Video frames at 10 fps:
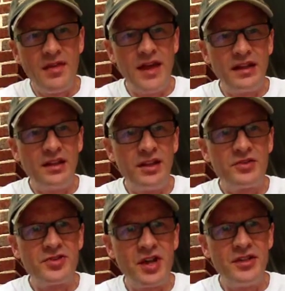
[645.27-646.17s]
That
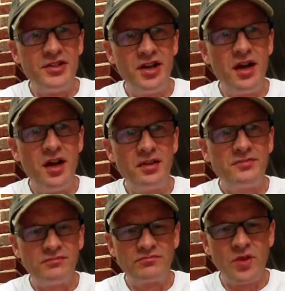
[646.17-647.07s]
lingers on the tongue.
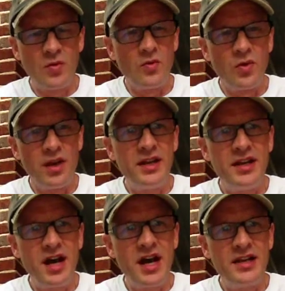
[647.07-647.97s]
Really
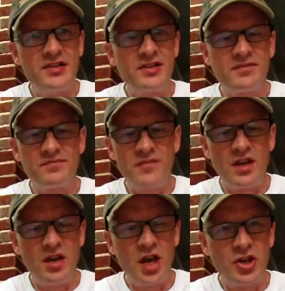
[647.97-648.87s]
nice.
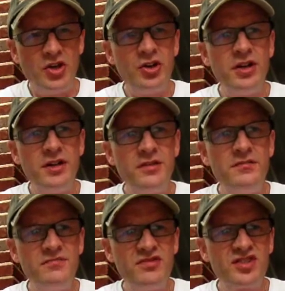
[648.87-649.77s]
A good,
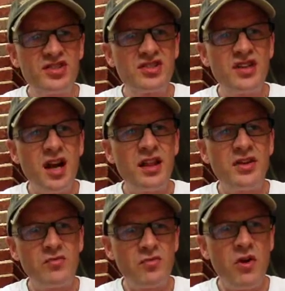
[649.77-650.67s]

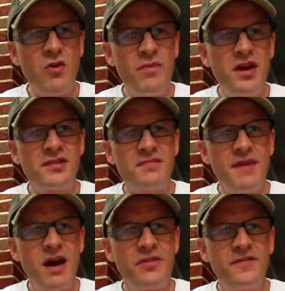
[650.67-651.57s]
solid, robust
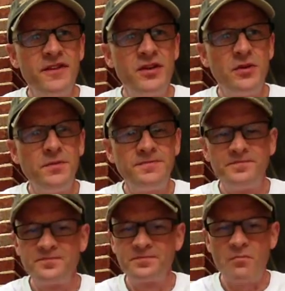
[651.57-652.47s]
mouthfeel.
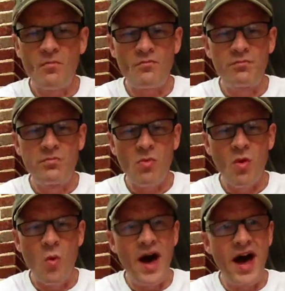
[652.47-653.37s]

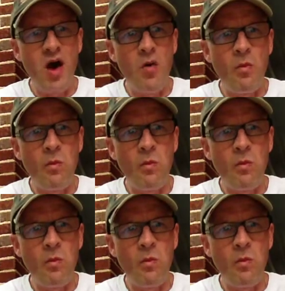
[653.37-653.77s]
Wow.